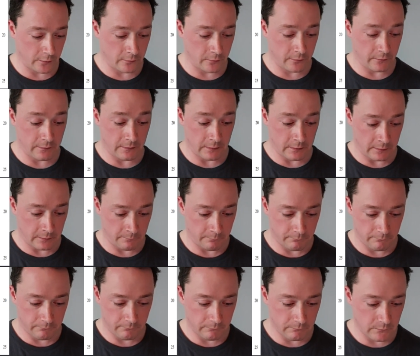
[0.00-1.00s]
under the
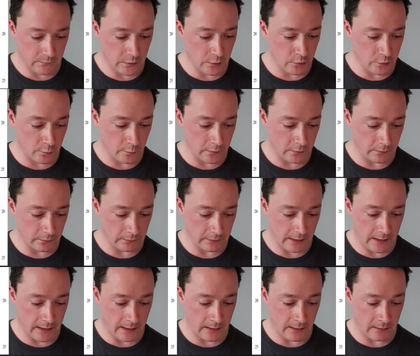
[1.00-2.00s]

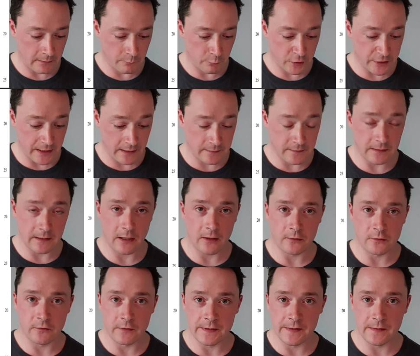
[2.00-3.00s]
usual protected
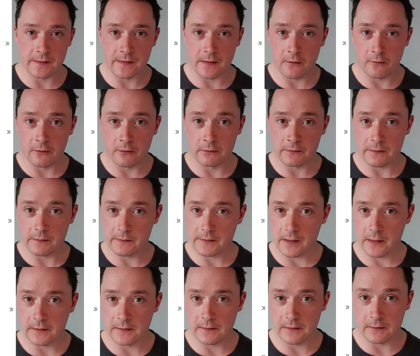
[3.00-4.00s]
characteristics that are
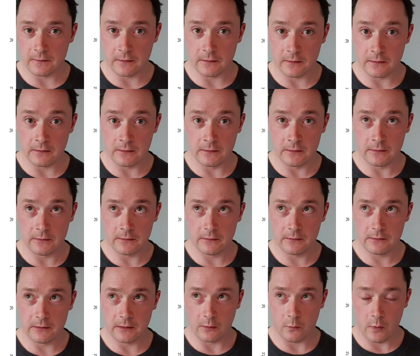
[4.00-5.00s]
cited in the
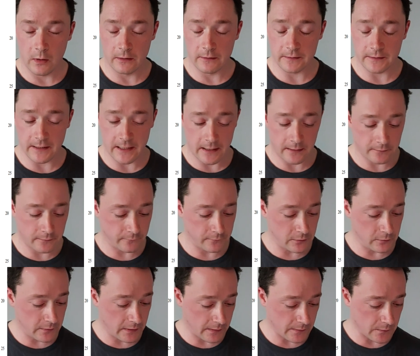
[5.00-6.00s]
Equality Act of
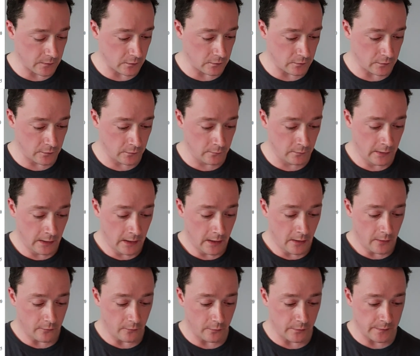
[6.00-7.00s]
2002,
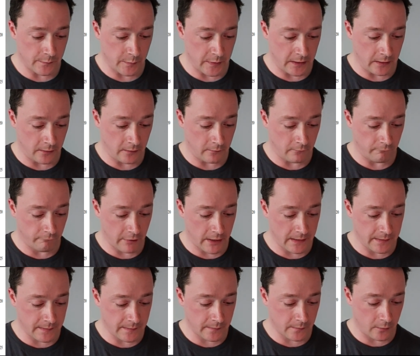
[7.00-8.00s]
those being
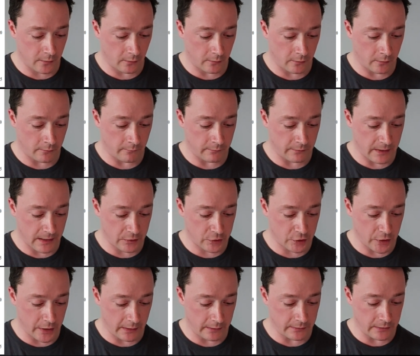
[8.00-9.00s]
race, color,
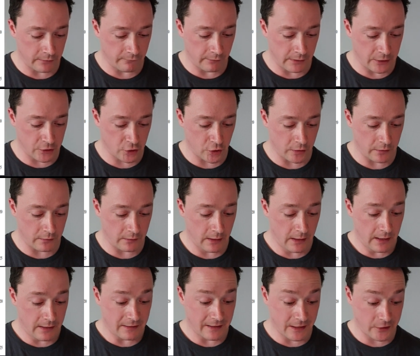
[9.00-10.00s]
nationality, religion,
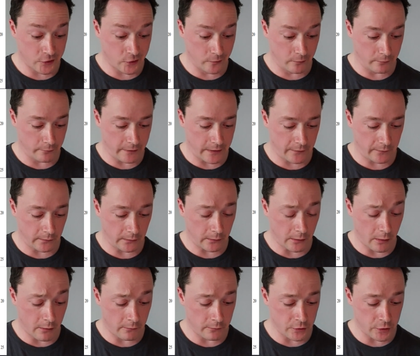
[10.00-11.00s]
national or ethnic
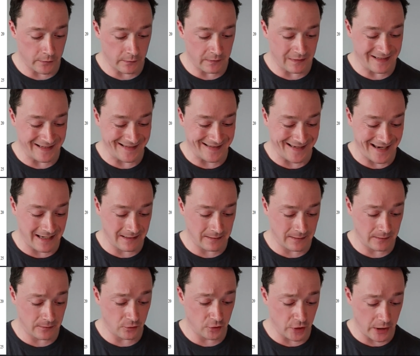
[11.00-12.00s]
origin,
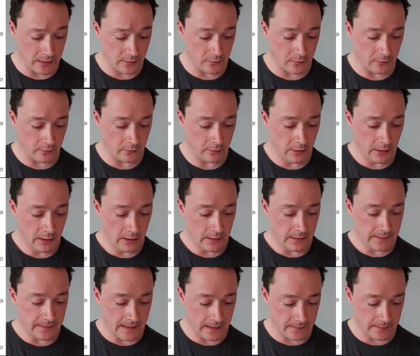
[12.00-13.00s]
descent, gender,
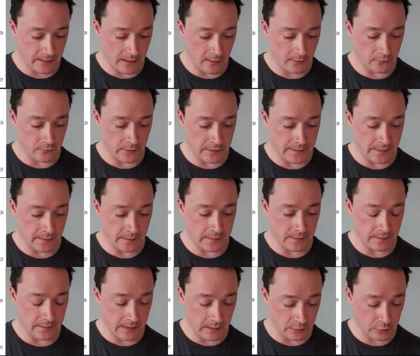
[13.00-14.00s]
sex
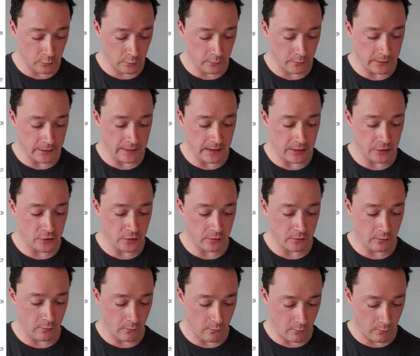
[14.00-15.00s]
characteristics, sexual
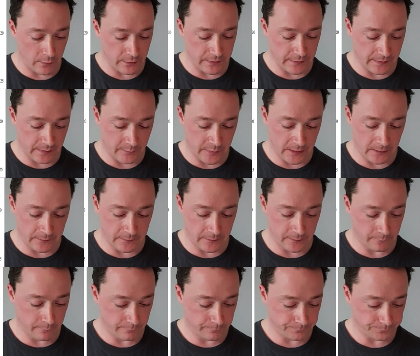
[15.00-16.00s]
orientation, or
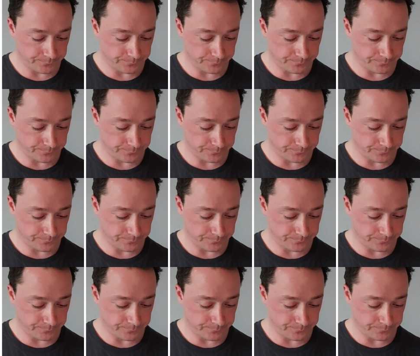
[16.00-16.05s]
disability.